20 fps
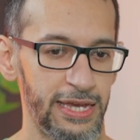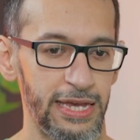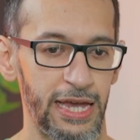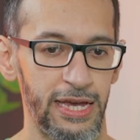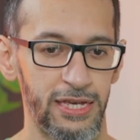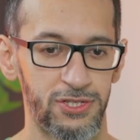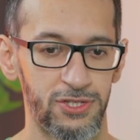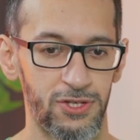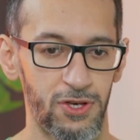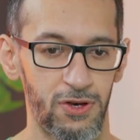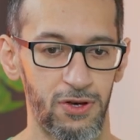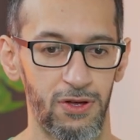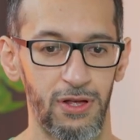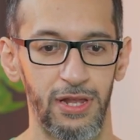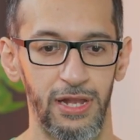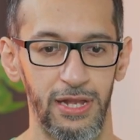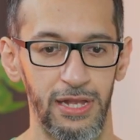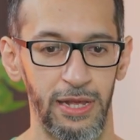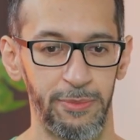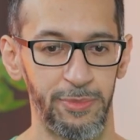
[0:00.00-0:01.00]
Yeah,
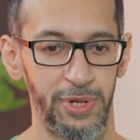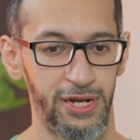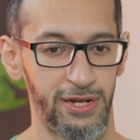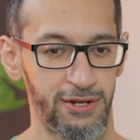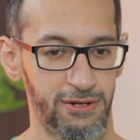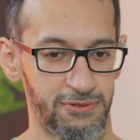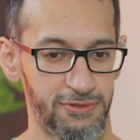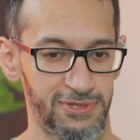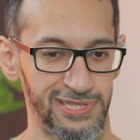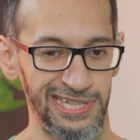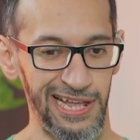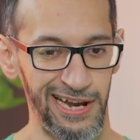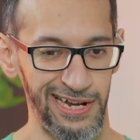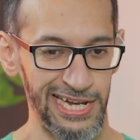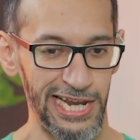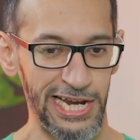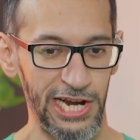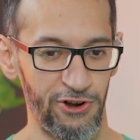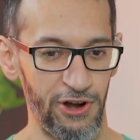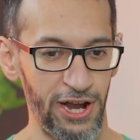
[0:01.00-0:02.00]
so let me
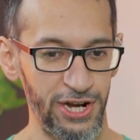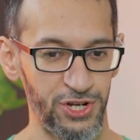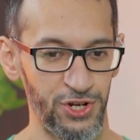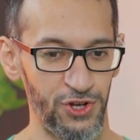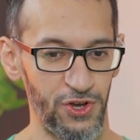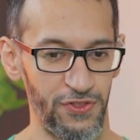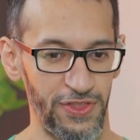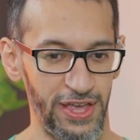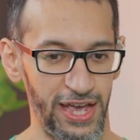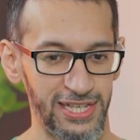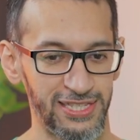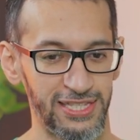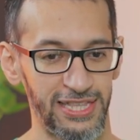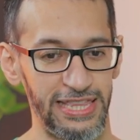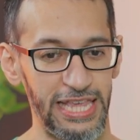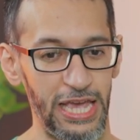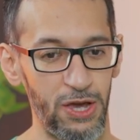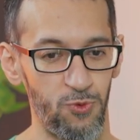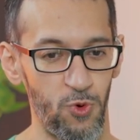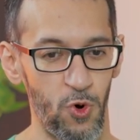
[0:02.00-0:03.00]
slightly correct you on that.
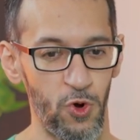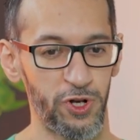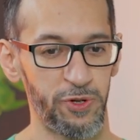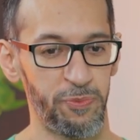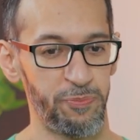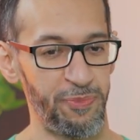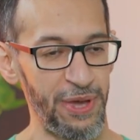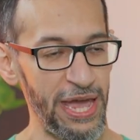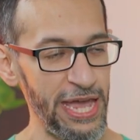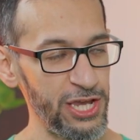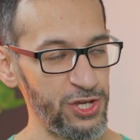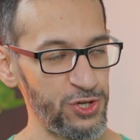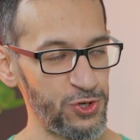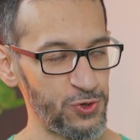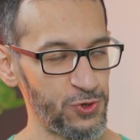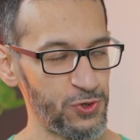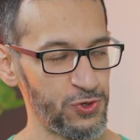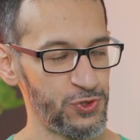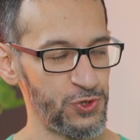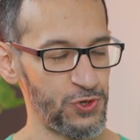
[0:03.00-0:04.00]
They won't pay
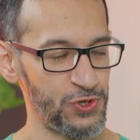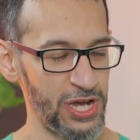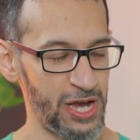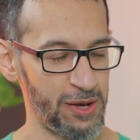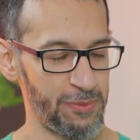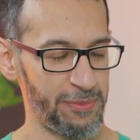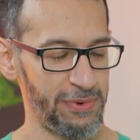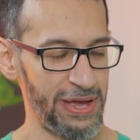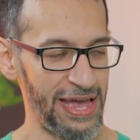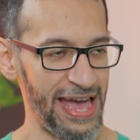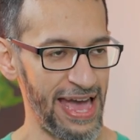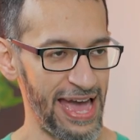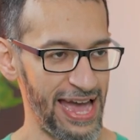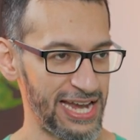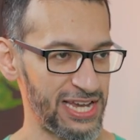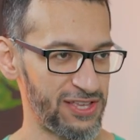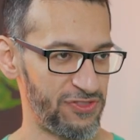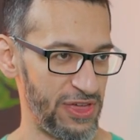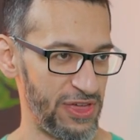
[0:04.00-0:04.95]
you to come hack